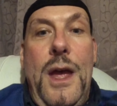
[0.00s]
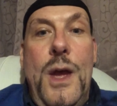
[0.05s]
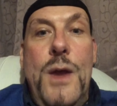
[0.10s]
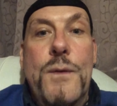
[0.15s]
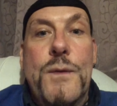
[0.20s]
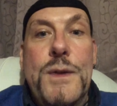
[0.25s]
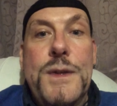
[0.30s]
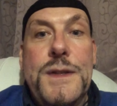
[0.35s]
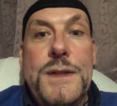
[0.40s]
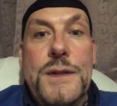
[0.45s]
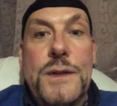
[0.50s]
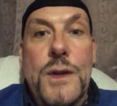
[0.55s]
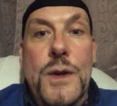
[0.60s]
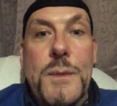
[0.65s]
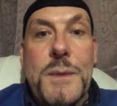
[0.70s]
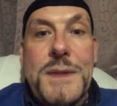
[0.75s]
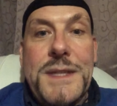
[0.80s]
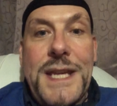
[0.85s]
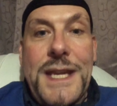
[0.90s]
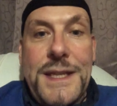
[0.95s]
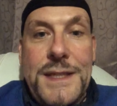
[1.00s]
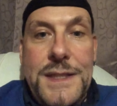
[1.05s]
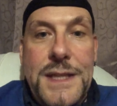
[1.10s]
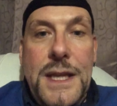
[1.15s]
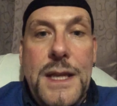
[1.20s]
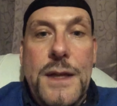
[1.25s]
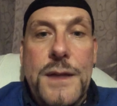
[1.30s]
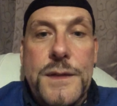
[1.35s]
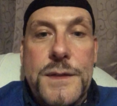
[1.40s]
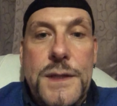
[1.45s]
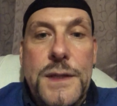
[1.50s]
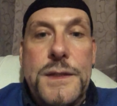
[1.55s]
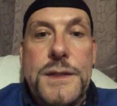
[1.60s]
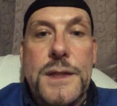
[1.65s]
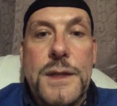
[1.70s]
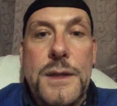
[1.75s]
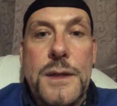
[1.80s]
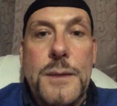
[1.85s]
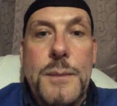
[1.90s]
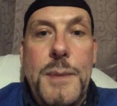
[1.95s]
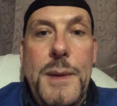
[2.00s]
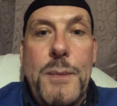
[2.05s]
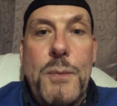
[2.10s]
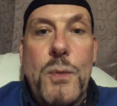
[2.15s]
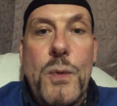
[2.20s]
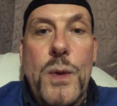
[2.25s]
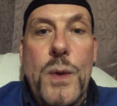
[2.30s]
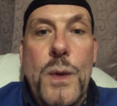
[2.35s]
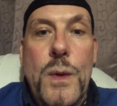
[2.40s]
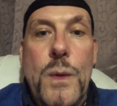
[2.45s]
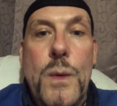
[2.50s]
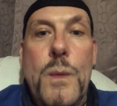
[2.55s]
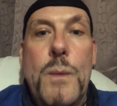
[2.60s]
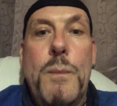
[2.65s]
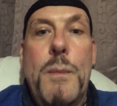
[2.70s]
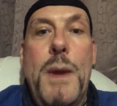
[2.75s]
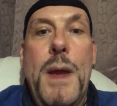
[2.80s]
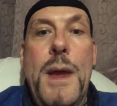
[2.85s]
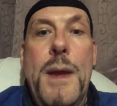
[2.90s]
Overeaters Anonymous has the answer to people who